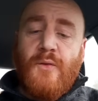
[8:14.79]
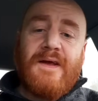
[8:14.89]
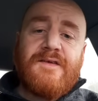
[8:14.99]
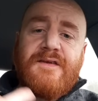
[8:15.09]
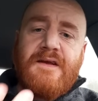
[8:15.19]

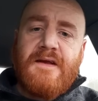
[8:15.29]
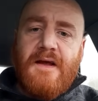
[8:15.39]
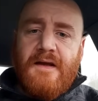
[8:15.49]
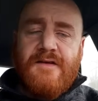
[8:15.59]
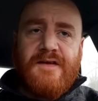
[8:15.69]
So is
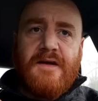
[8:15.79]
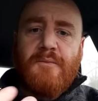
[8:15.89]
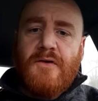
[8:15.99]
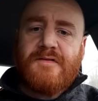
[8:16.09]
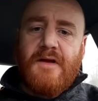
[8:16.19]
he
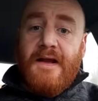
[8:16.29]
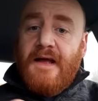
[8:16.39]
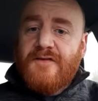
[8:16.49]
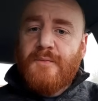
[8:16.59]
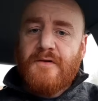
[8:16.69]
a Muslim,
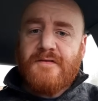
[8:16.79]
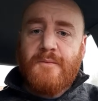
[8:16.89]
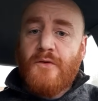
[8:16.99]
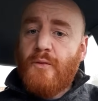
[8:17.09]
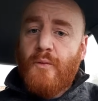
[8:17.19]
an
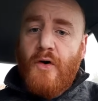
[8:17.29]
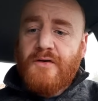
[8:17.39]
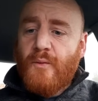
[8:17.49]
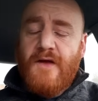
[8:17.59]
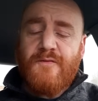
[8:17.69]
ex-Muslim who
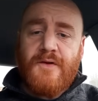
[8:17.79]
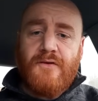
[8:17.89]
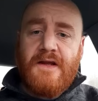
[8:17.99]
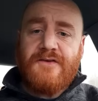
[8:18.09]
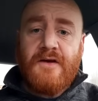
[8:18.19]
walked away
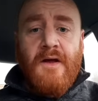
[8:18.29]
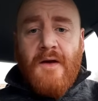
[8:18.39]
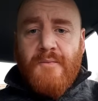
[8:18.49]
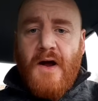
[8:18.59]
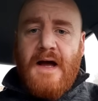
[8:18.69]
from the religion?
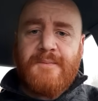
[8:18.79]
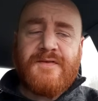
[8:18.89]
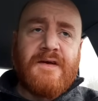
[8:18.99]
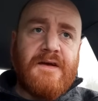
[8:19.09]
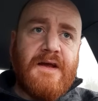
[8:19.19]

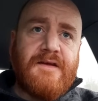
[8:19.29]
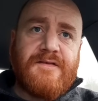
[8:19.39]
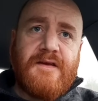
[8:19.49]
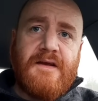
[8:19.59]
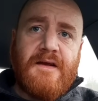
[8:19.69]
Perhaps.
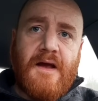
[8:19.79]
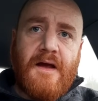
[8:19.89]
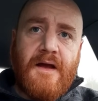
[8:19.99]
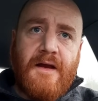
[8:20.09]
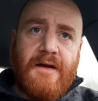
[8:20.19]
Is he
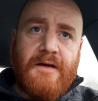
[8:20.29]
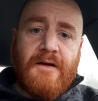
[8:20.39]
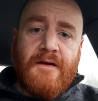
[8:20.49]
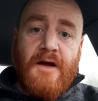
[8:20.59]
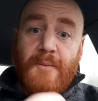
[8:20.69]

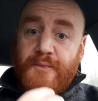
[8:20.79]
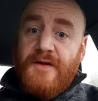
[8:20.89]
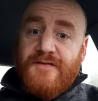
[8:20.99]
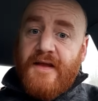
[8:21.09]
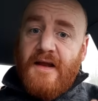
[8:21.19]
a
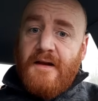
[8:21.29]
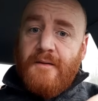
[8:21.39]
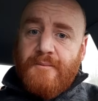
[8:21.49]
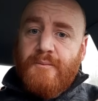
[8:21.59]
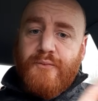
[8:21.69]

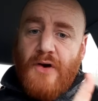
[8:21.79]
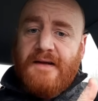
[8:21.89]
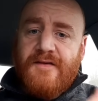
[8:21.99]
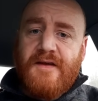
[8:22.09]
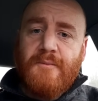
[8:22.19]
still
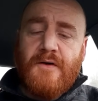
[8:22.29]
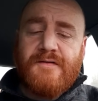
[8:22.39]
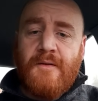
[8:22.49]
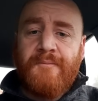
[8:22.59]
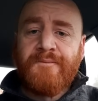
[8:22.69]
practicing
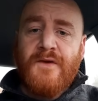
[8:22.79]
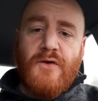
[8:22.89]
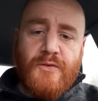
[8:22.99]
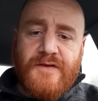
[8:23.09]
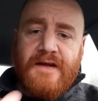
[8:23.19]
Muslim
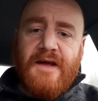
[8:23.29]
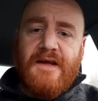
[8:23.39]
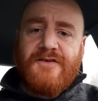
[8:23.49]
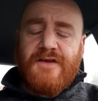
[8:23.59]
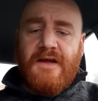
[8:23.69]
who's
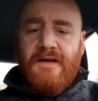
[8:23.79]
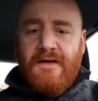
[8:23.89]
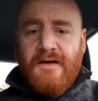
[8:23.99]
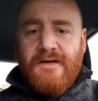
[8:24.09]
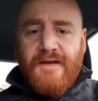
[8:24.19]
engaged
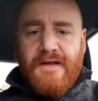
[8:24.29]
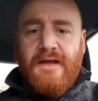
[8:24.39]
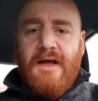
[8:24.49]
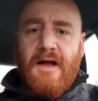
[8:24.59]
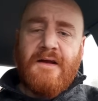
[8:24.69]
in
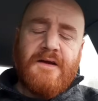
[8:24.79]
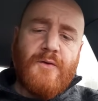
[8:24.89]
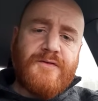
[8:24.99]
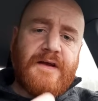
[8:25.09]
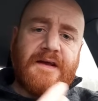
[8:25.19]
taqiyya,
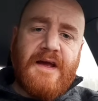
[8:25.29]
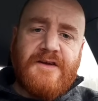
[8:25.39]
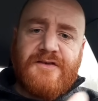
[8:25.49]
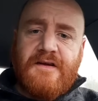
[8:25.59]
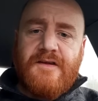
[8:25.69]
who's
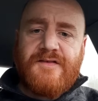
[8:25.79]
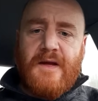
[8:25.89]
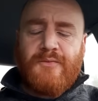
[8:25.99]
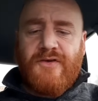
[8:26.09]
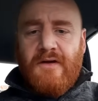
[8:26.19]
engaged in
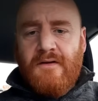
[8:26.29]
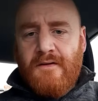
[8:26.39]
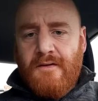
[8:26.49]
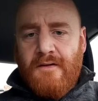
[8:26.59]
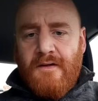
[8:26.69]
deception?